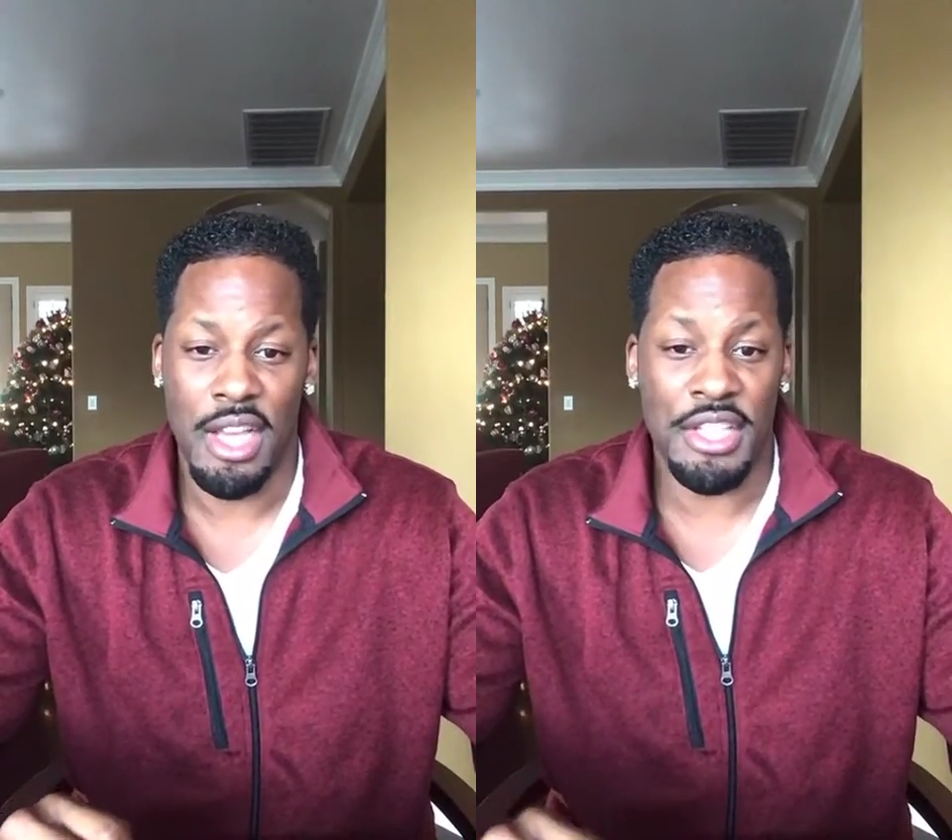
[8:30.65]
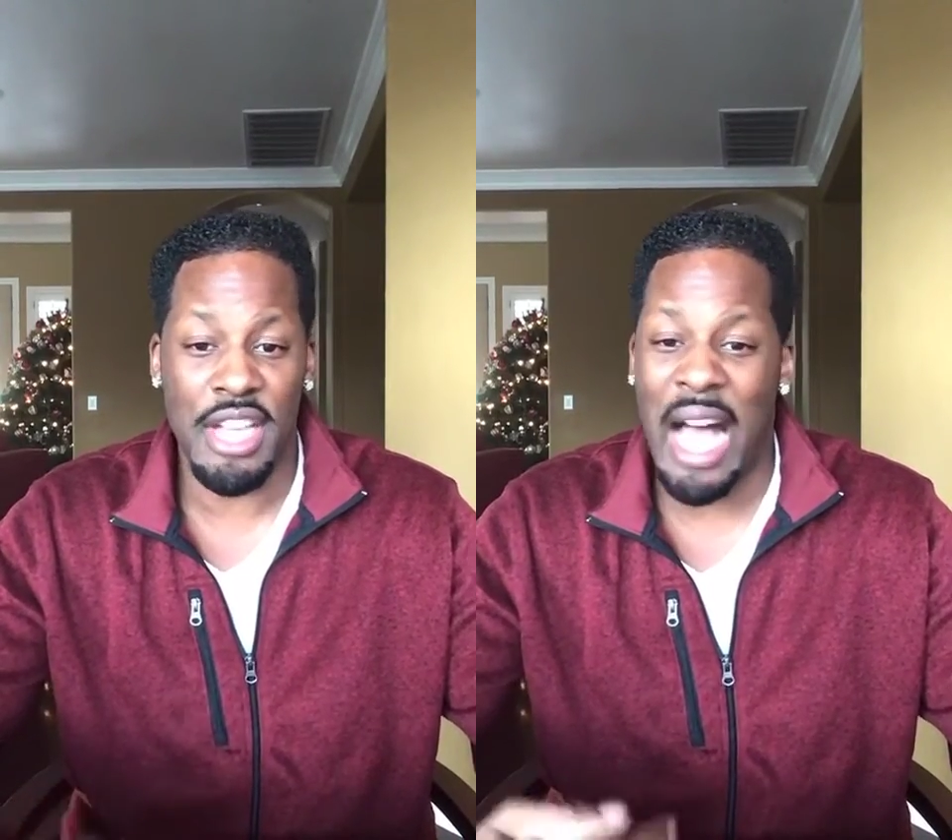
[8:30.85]

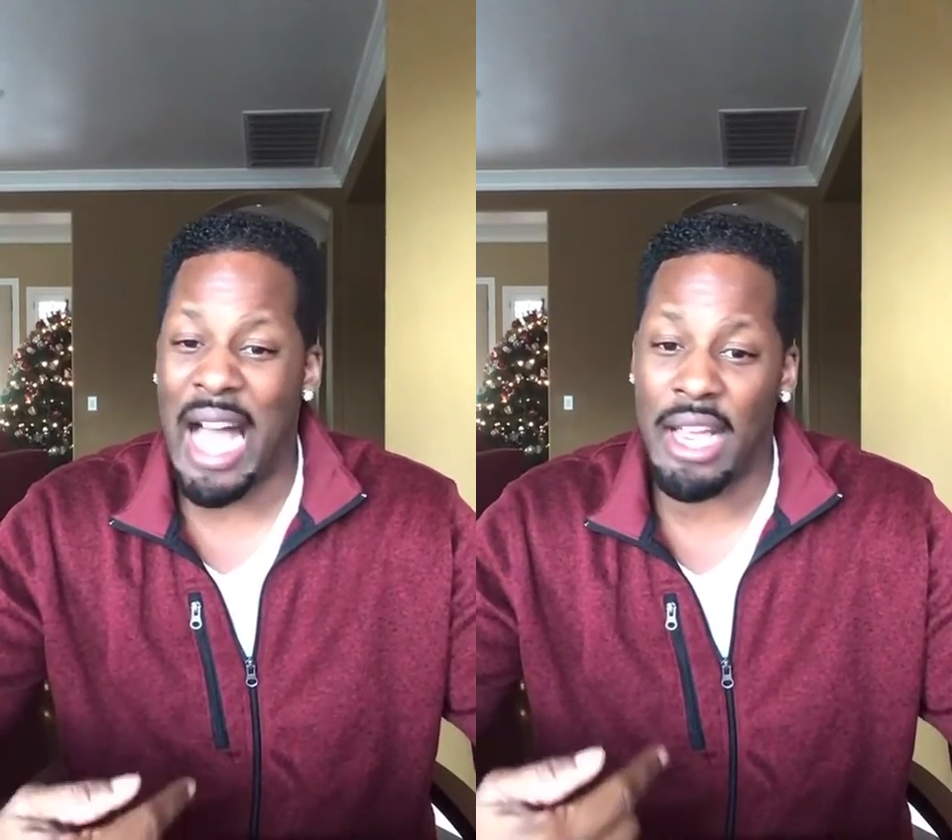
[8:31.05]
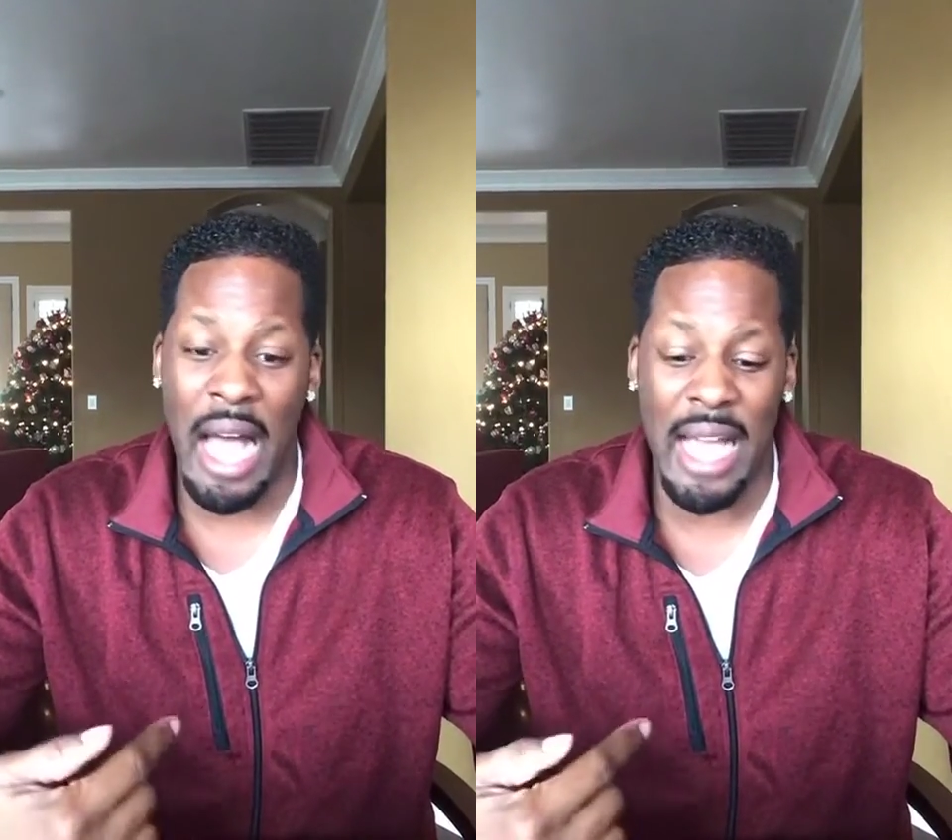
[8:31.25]
See,
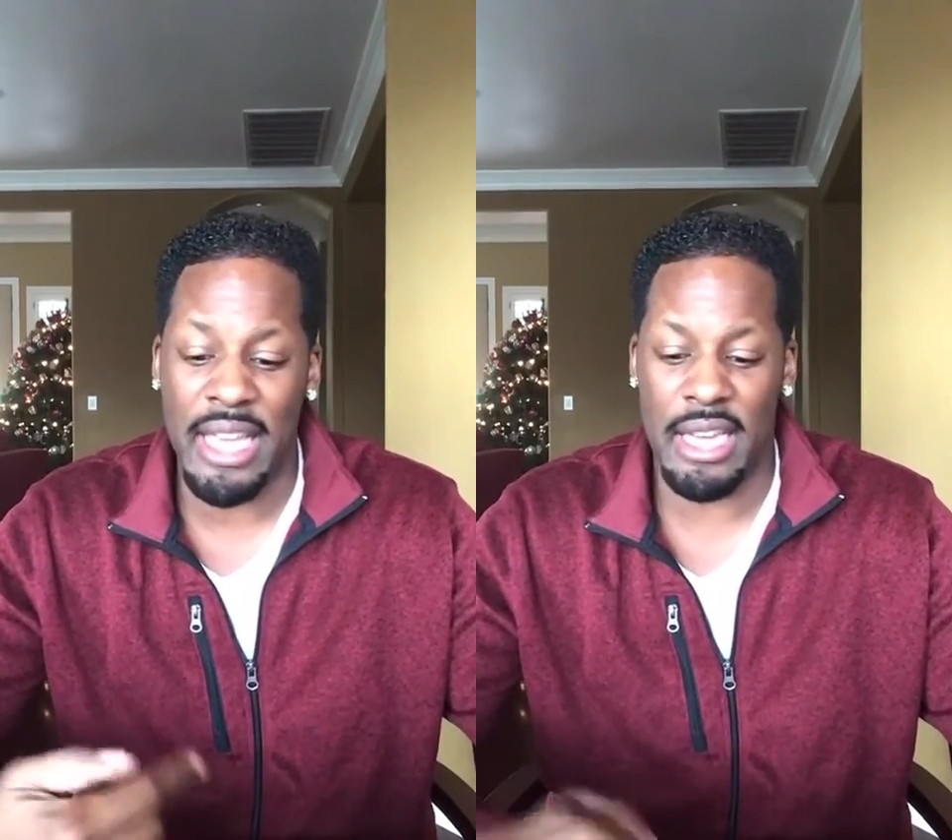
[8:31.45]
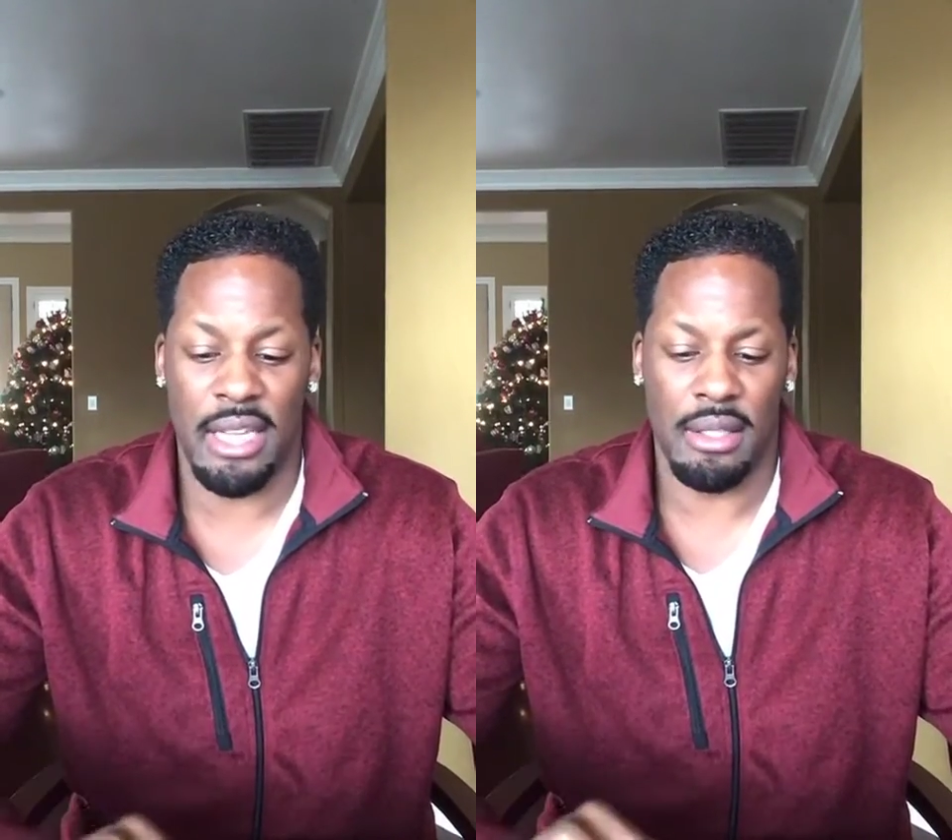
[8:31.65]
I
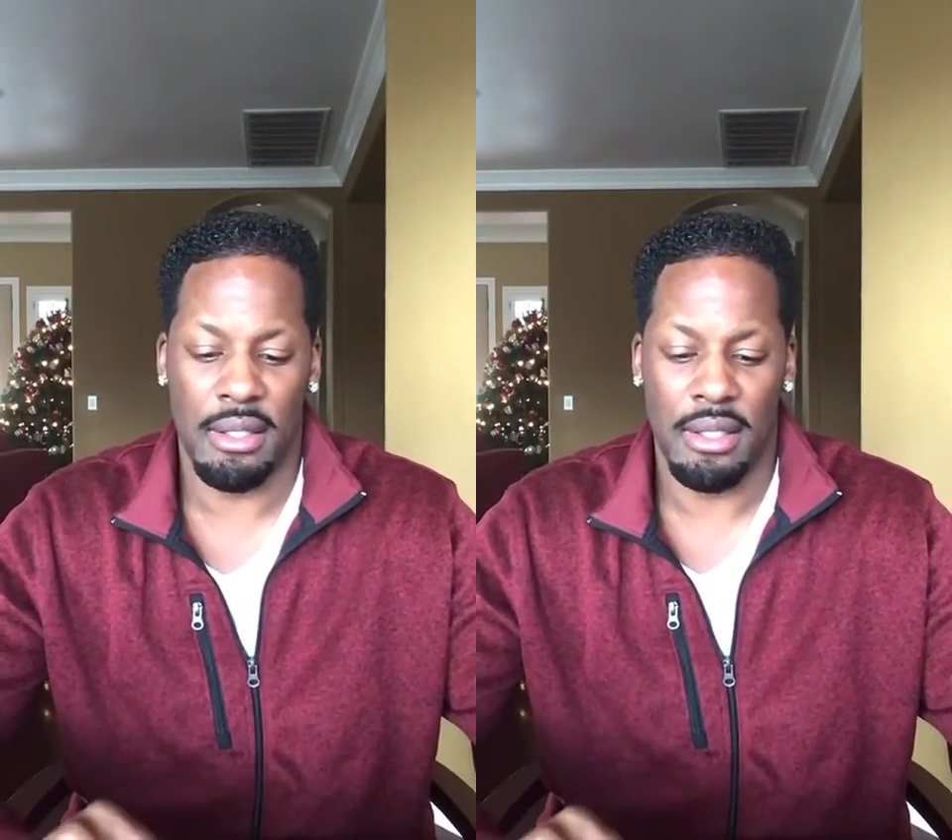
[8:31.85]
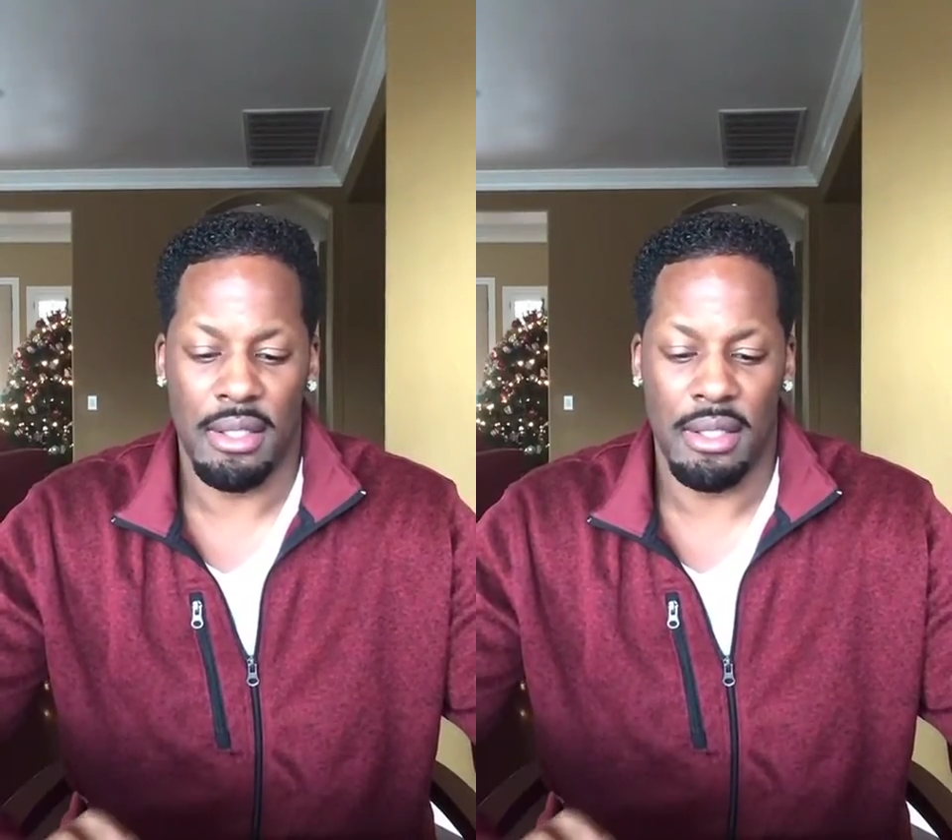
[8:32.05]
get it.